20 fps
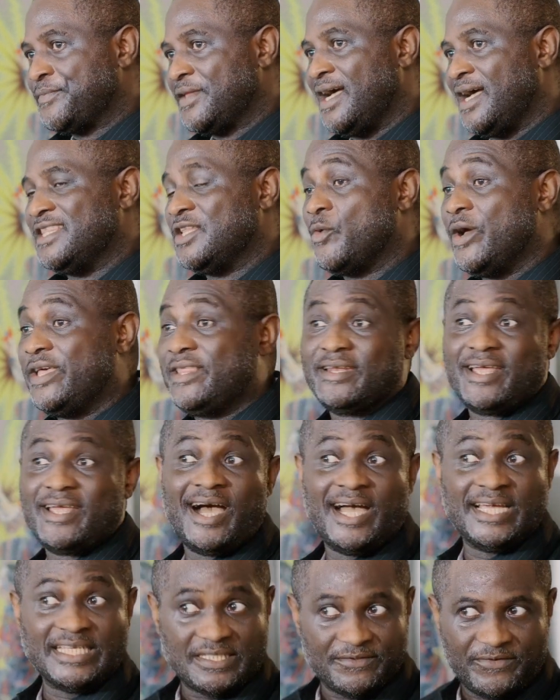And the way that
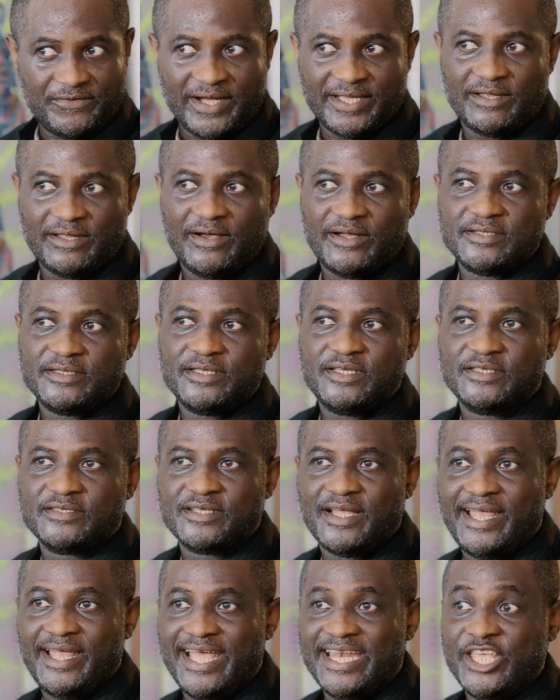I define art is
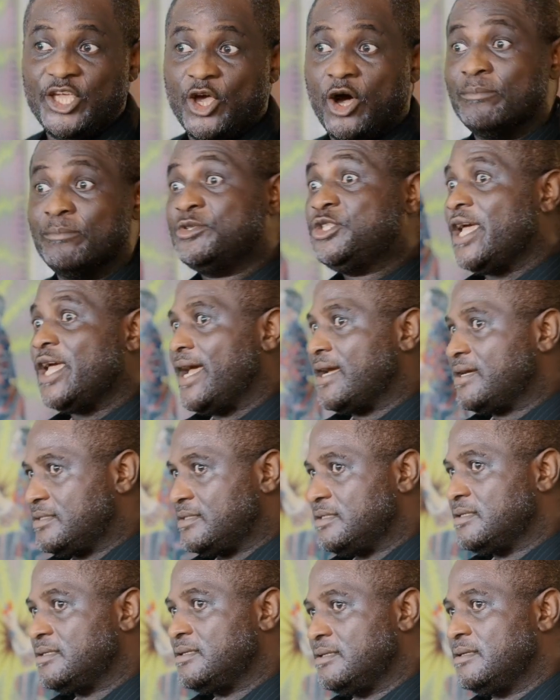that any
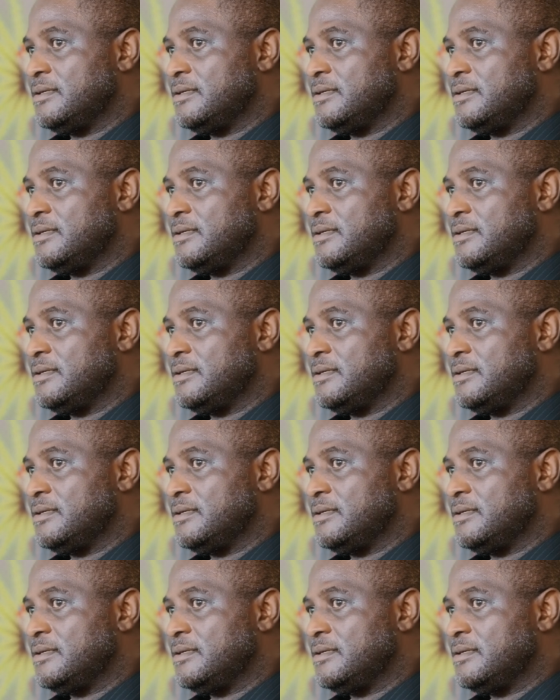object,